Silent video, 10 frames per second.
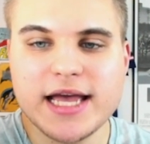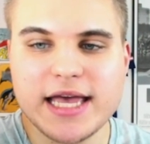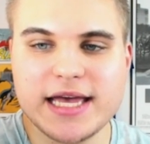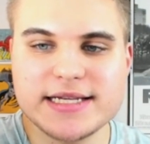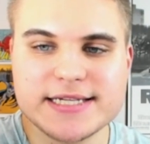
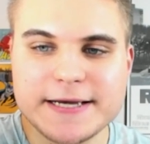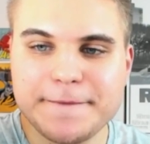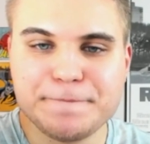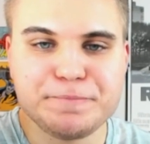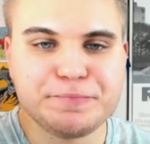is
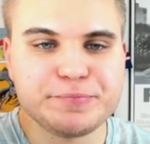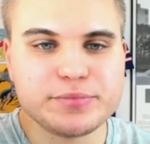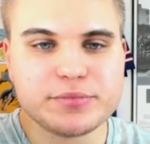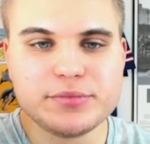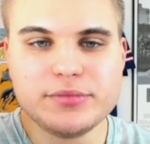
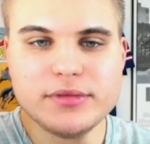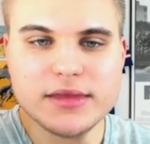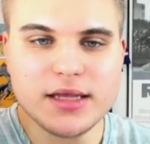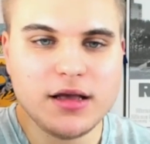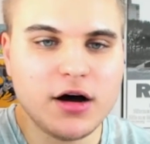
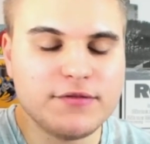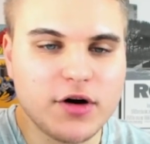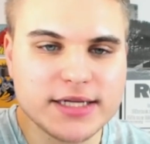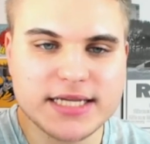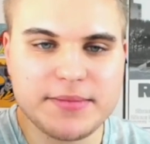
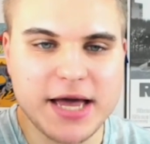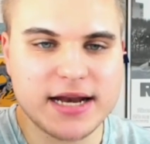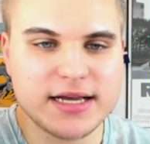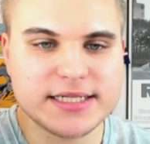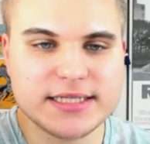Avonte
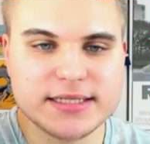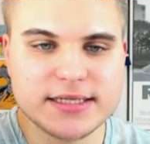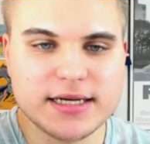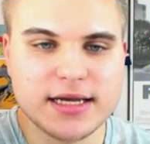Maddox